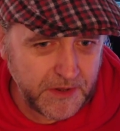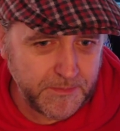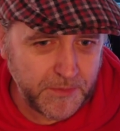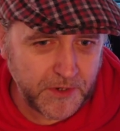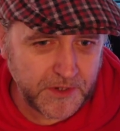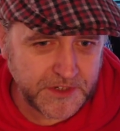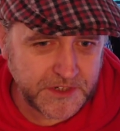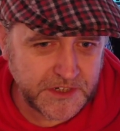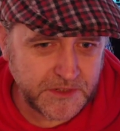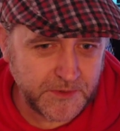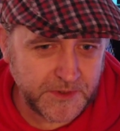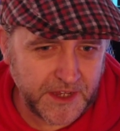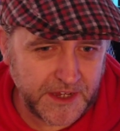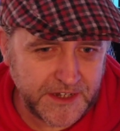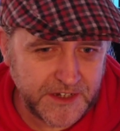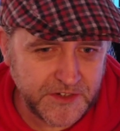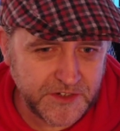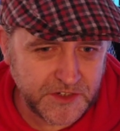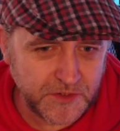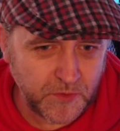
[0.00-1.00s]
Potter when I
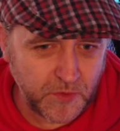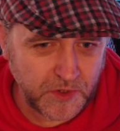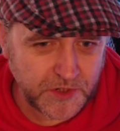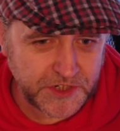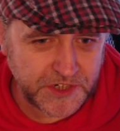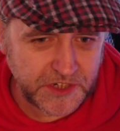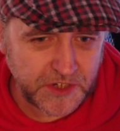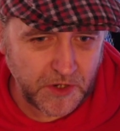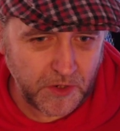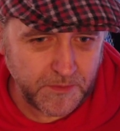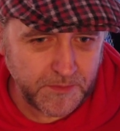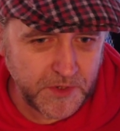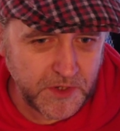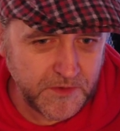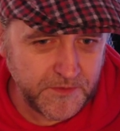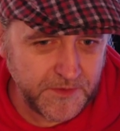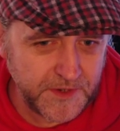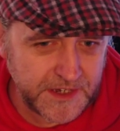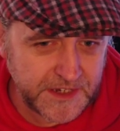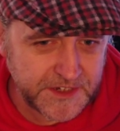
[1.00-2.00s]
used to watch the old
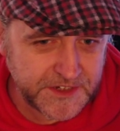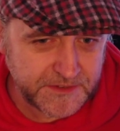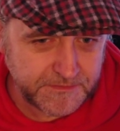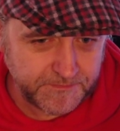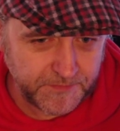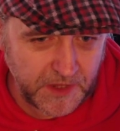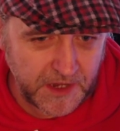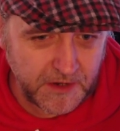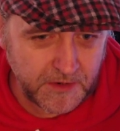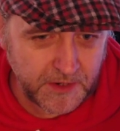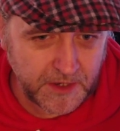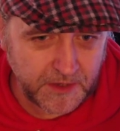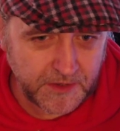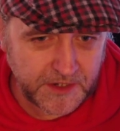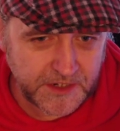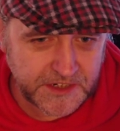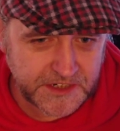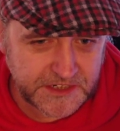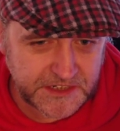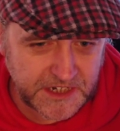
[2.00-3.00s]
movies... Here we go.
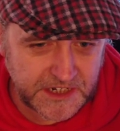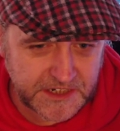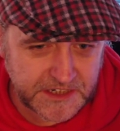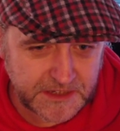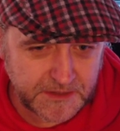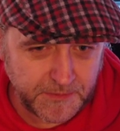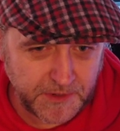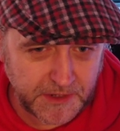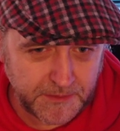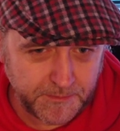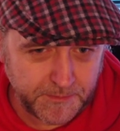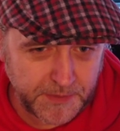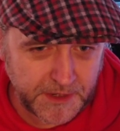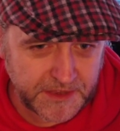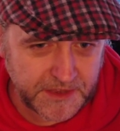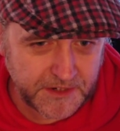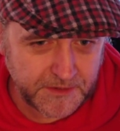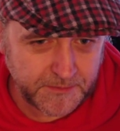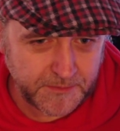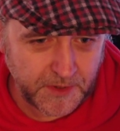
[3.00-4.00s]
Here's, here's the bit
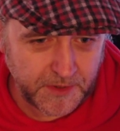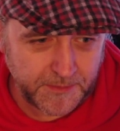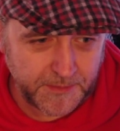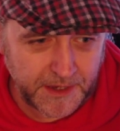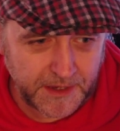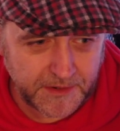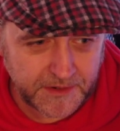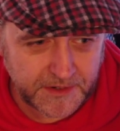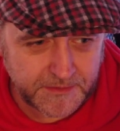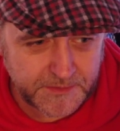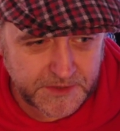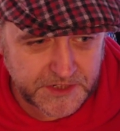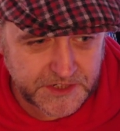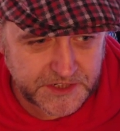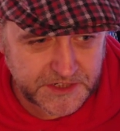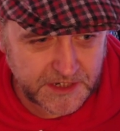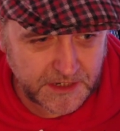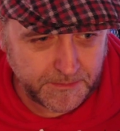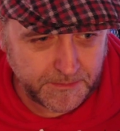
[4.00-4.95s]
that I'm on about. Let me just uh,